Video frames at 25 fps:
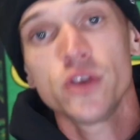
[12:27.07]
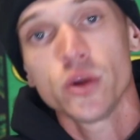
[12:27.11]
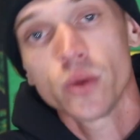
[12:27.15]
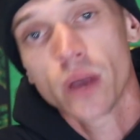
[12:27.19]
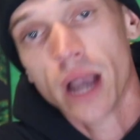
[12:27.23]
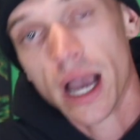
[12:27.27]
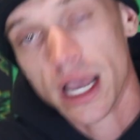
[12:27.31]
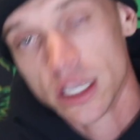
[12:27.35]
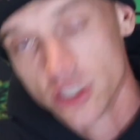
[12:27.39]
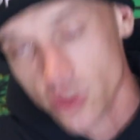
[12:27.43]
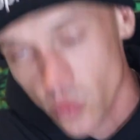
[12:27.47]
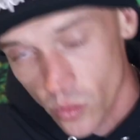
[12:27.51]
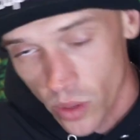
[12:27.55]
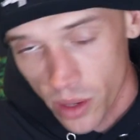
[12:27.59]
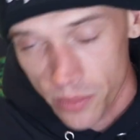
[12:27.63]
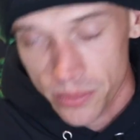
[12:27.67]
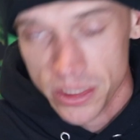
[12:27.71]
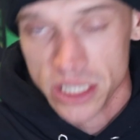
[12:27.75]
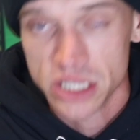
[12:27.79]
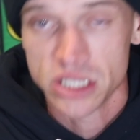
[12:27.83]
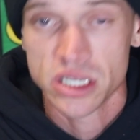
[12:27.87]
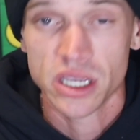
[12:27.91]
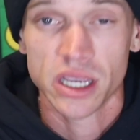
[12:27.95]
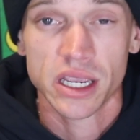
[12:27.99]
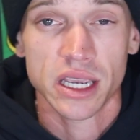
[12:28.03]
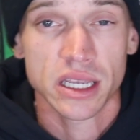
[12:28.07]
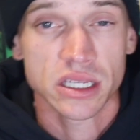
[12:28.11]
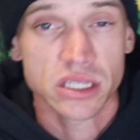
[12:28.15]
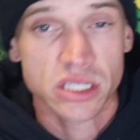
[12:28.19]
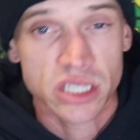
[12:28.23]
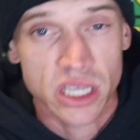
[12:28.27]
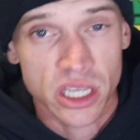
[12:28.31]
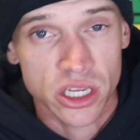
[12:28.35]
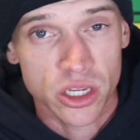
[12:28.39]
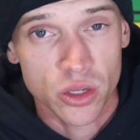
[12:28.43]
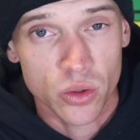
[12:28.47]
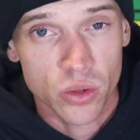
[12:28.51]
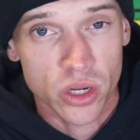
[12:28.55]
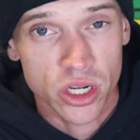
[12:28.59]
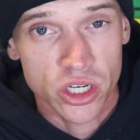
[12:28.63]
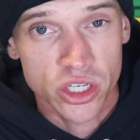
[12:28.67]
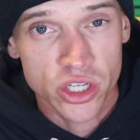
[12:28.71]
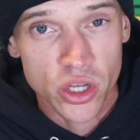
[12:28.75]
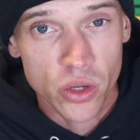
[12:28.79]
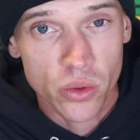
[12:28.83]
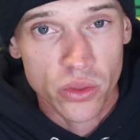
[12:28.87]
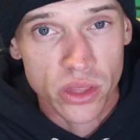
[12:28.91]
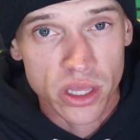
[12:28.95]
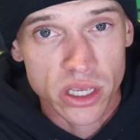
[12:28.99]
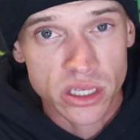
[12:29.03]
you guys want me to continue to
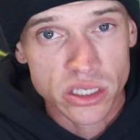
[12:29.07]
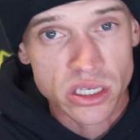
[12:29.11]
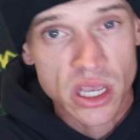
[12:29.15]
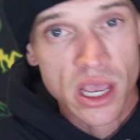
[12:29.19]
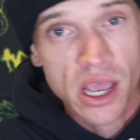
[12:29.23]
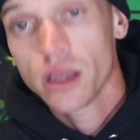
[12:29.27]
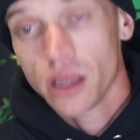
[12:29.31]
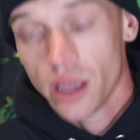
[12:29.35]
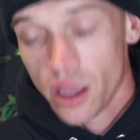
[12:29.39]
do this,